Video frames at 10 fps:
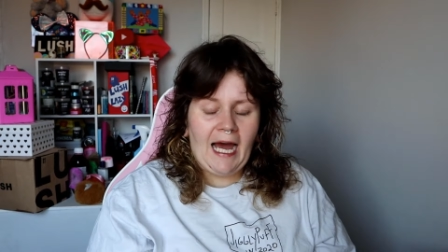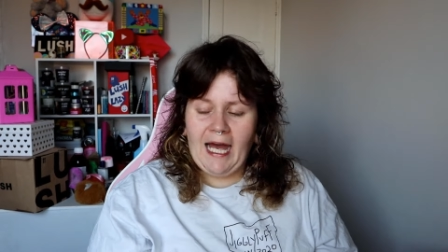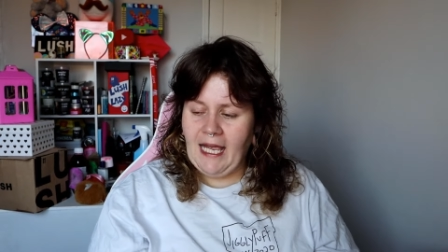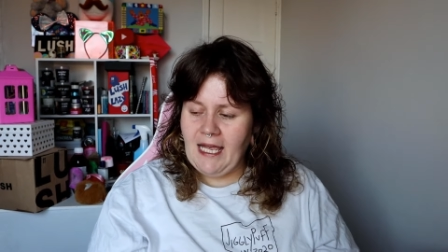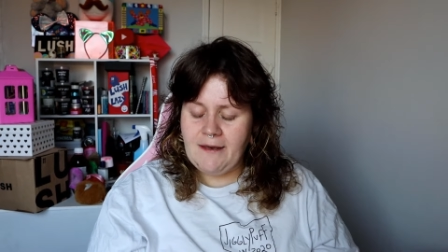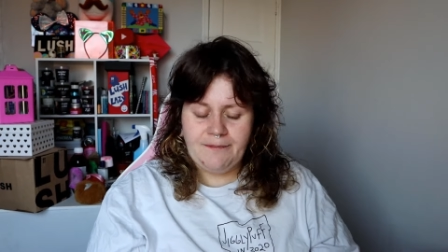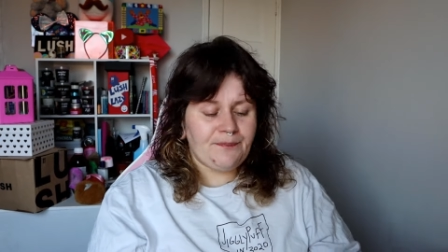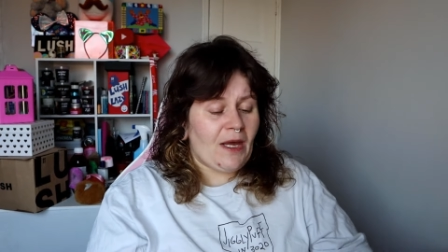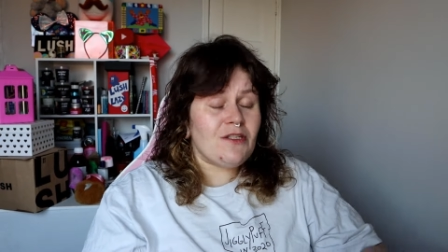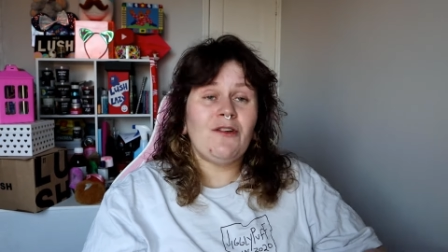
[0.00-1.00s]

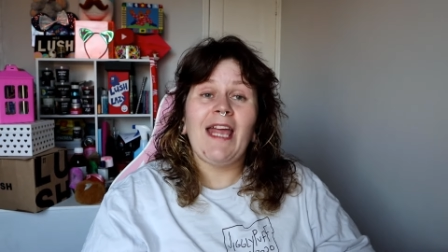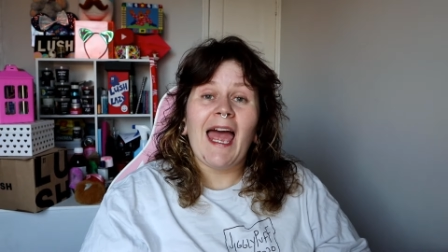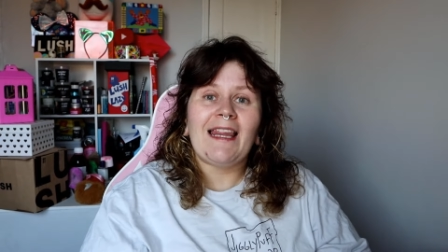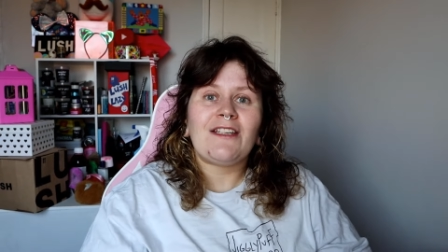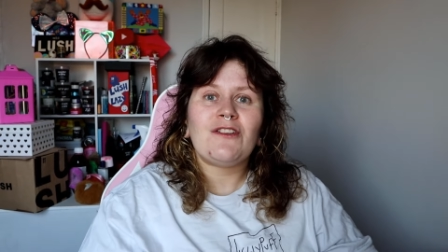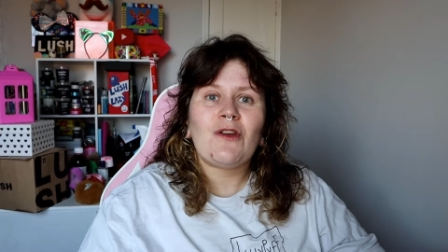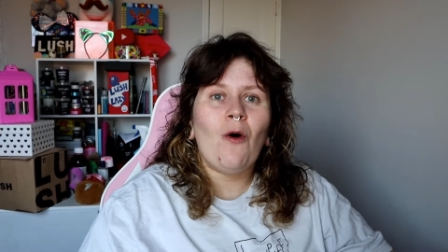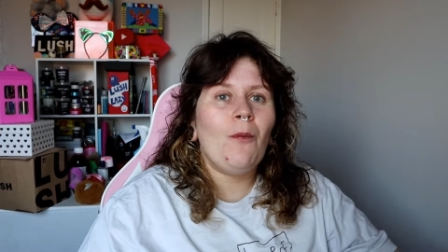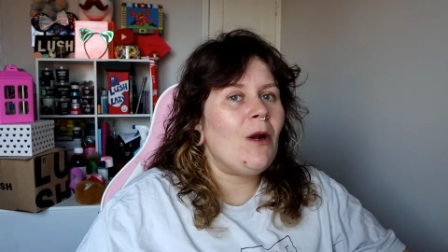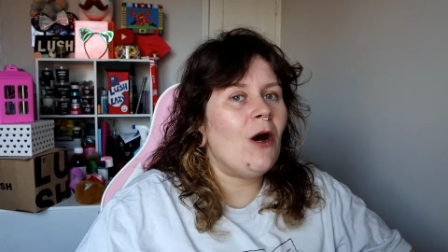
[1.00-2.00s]
Um, so yeah, let's just
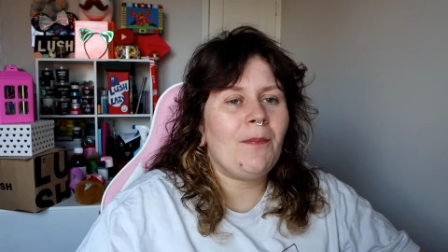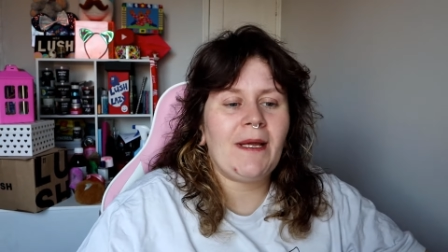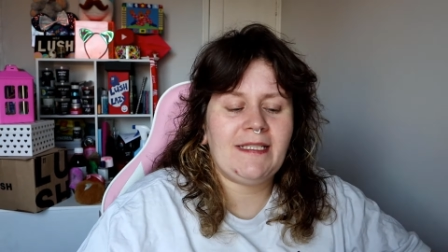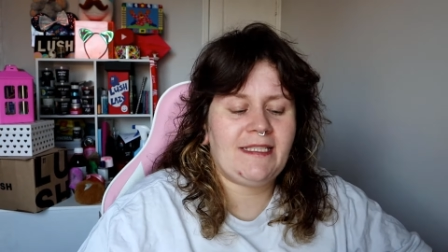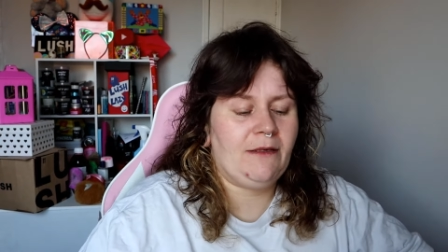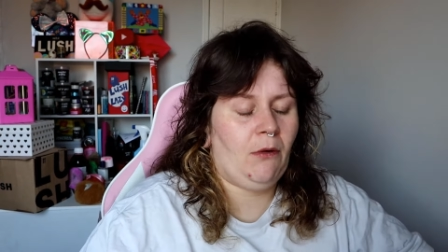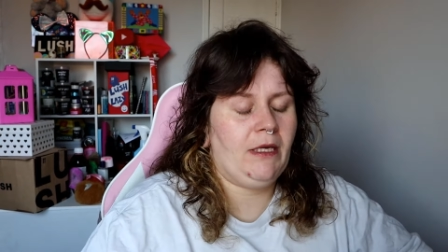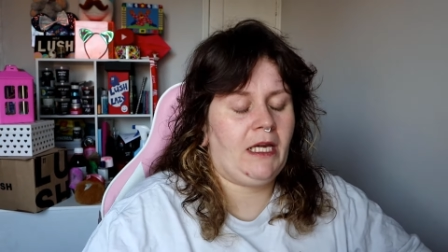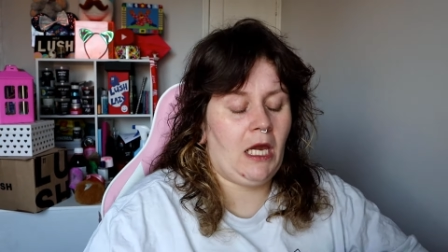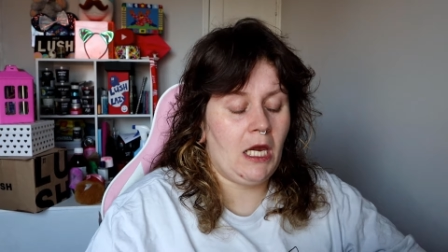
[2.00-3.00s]
open up and see what
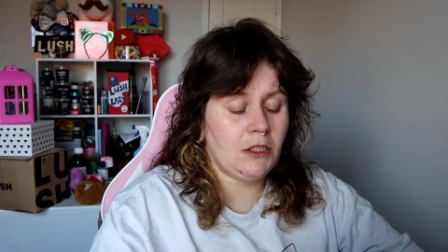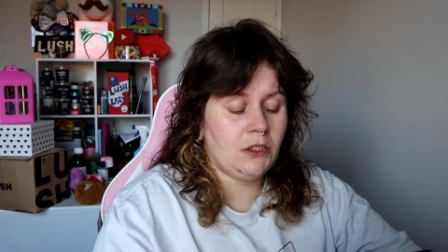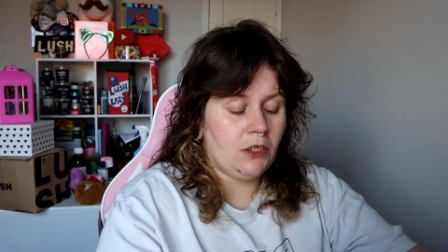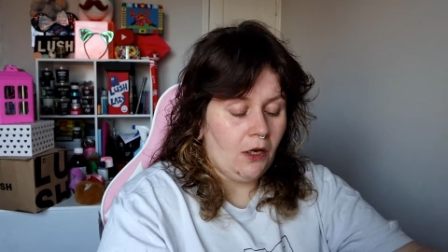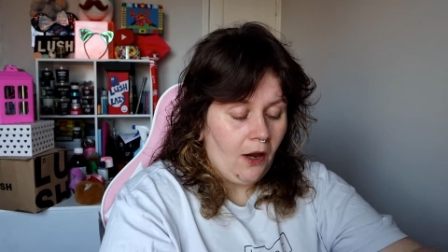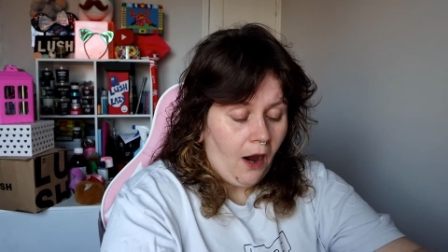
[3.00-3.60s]
we get